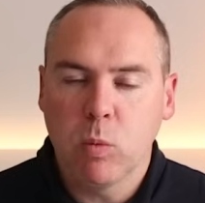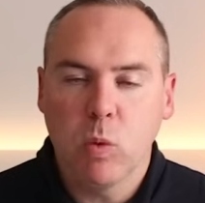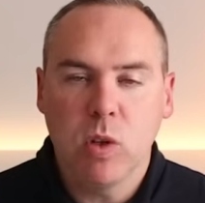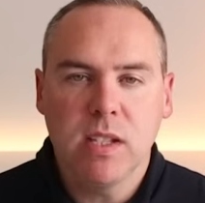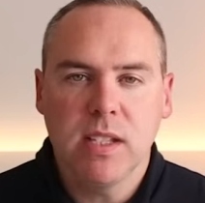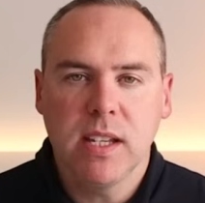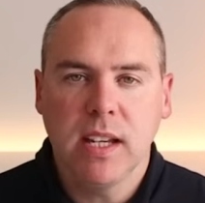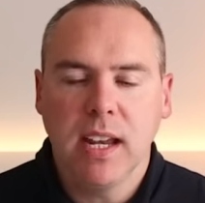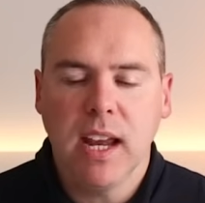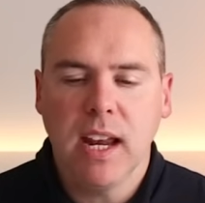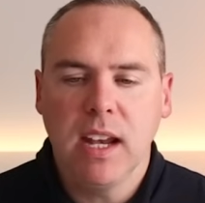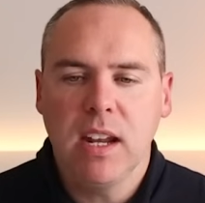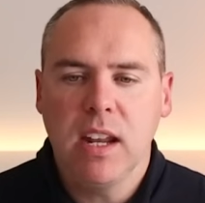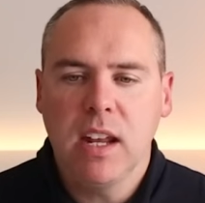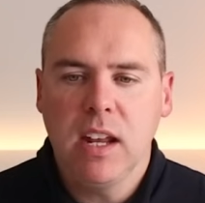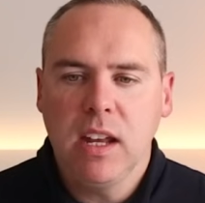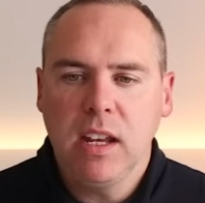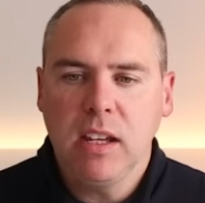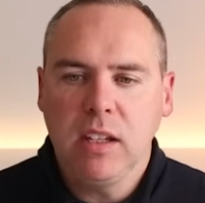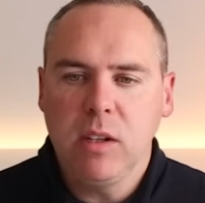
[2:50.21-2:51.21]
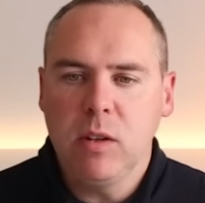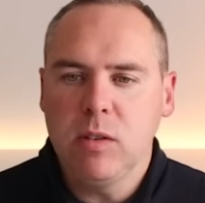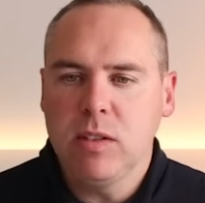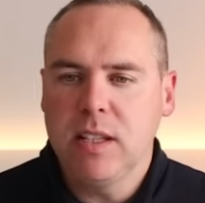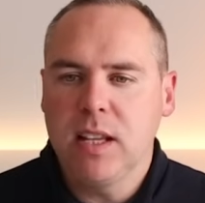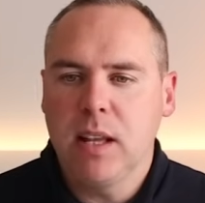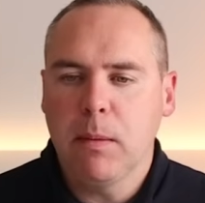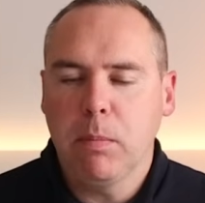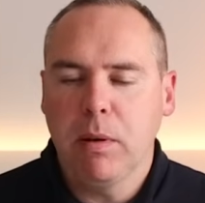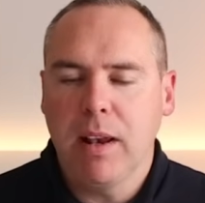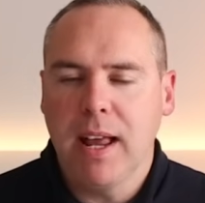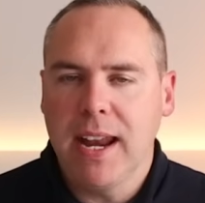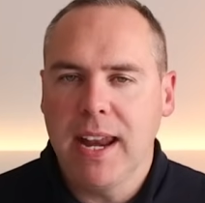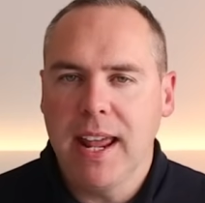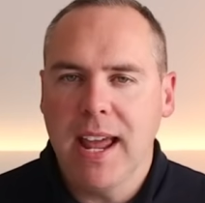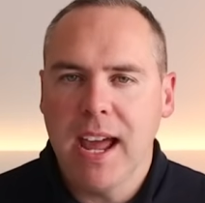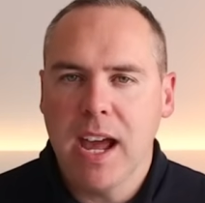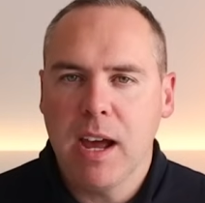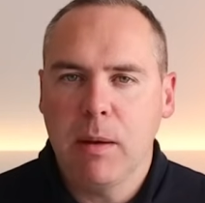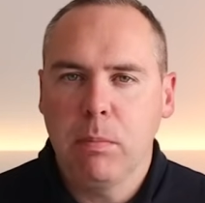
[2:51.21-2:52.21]
once again using the Planner
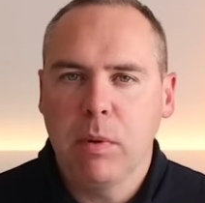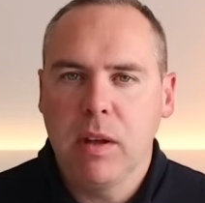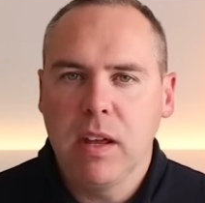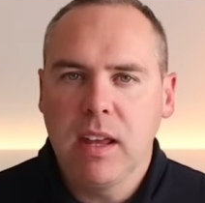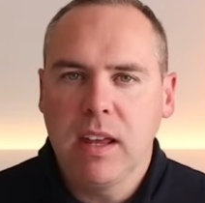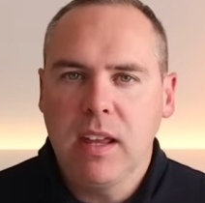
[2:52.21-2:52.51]
app.